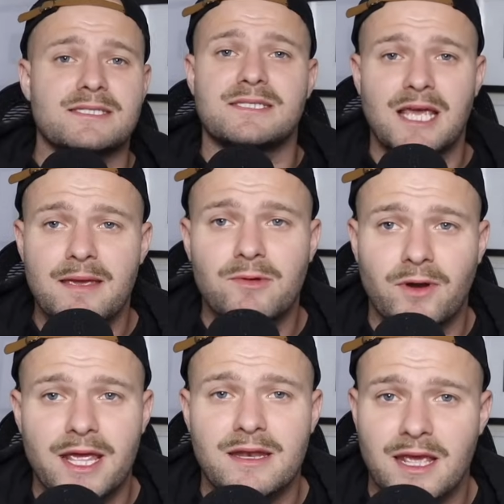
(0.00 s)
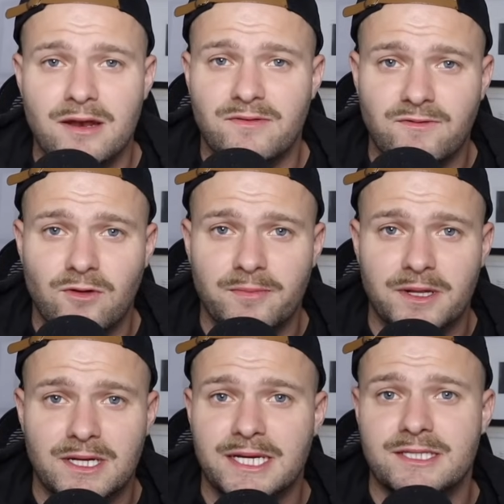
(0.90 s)
the same great Native
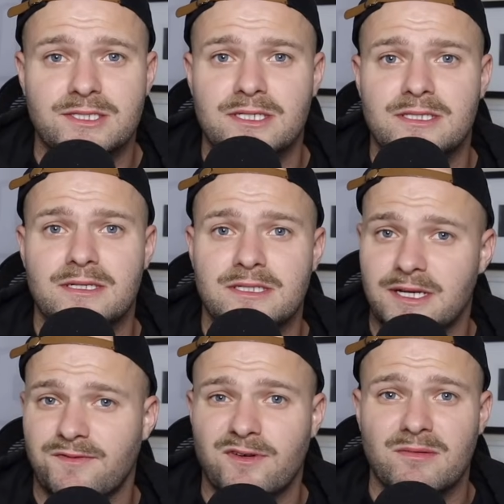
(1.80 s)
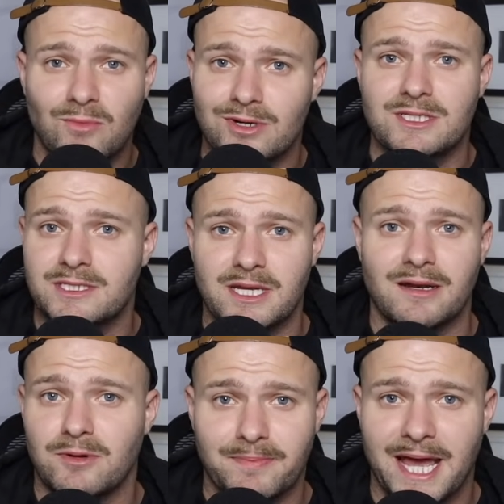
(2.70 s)
formula, it's just in a different, more
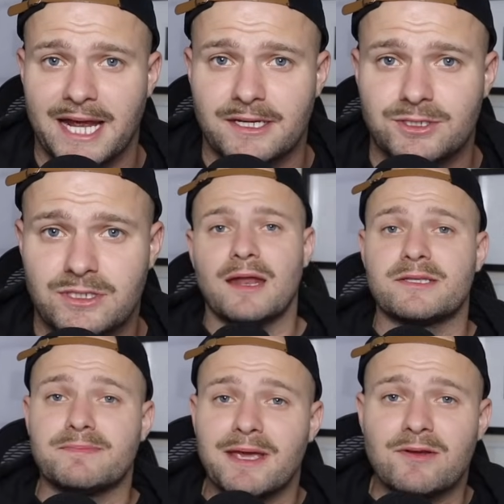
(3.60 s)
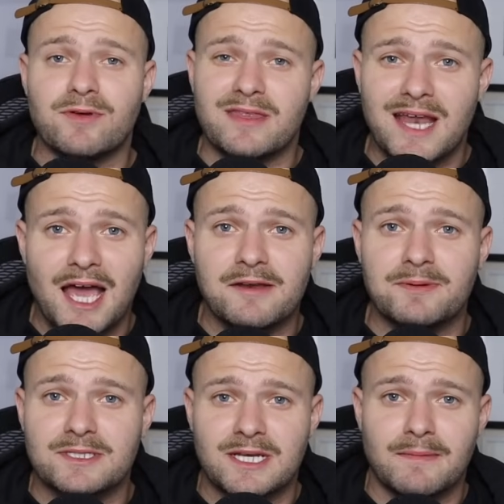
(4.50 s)
sustainable package. And it's made with
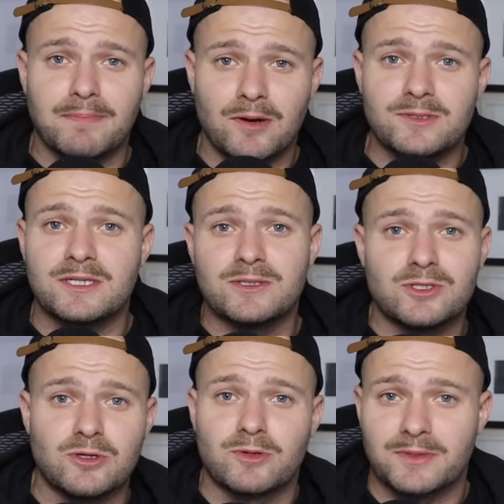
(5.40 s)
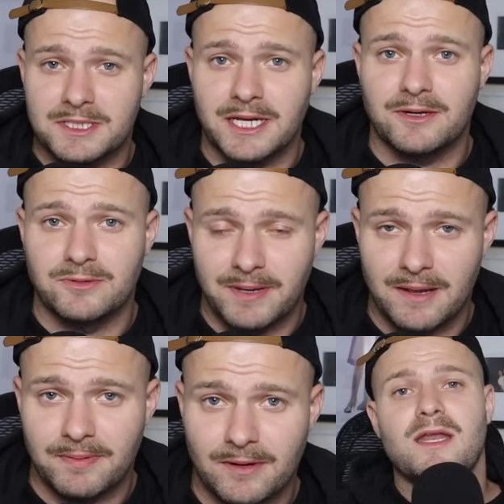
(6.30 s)
90% post-consumer recycled
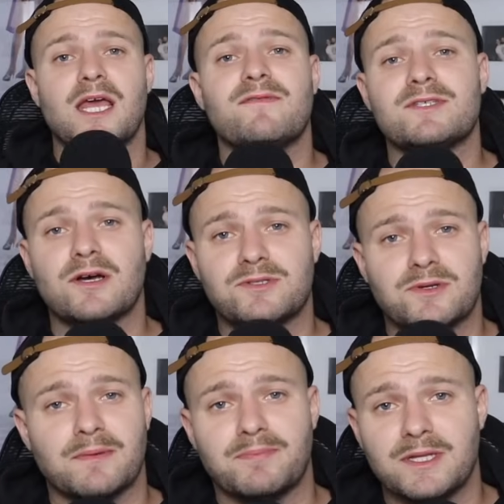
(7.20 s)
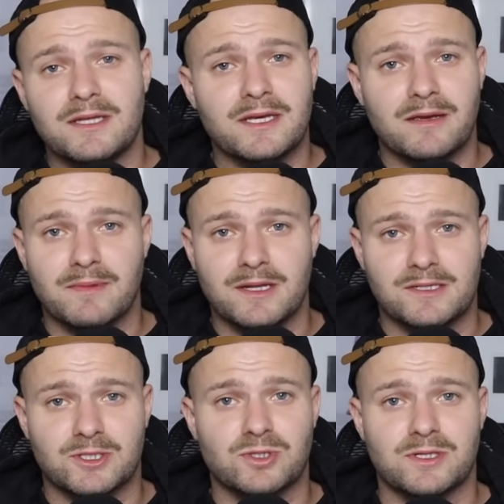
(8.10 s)
paper. Native is also completely committed to
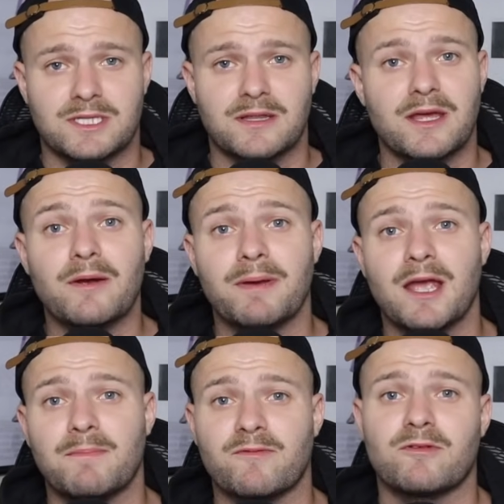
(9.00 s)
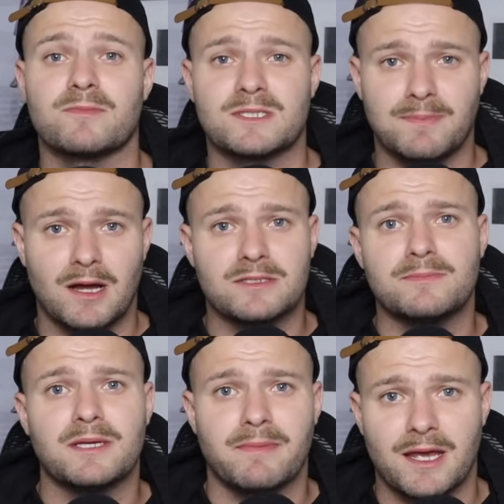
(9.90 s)
sourcing their paper from
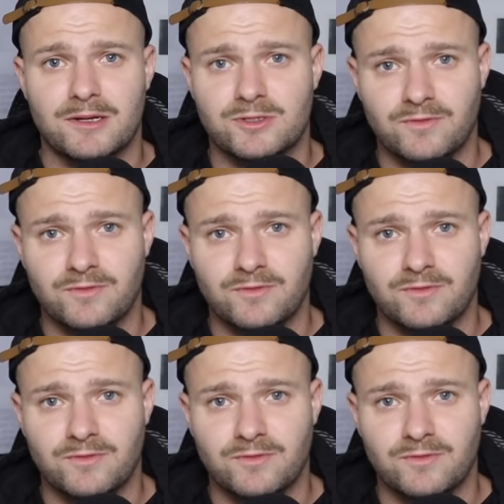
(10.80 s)
responsibly managed